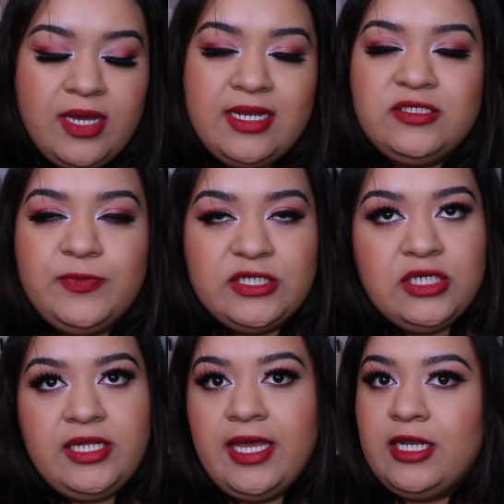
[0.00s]
and
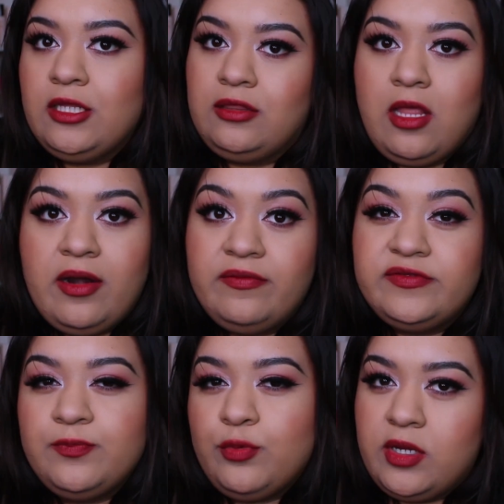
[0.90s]
especially in a lot of
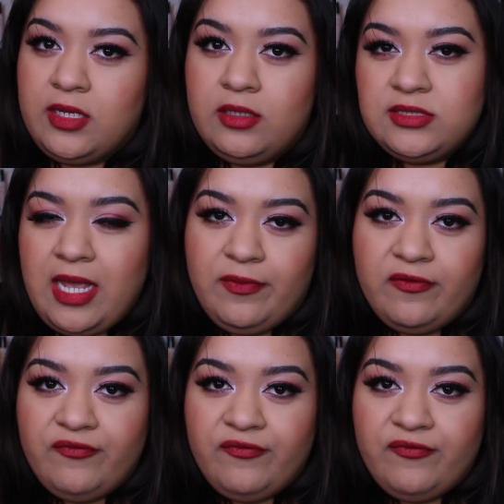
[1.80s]
spring type of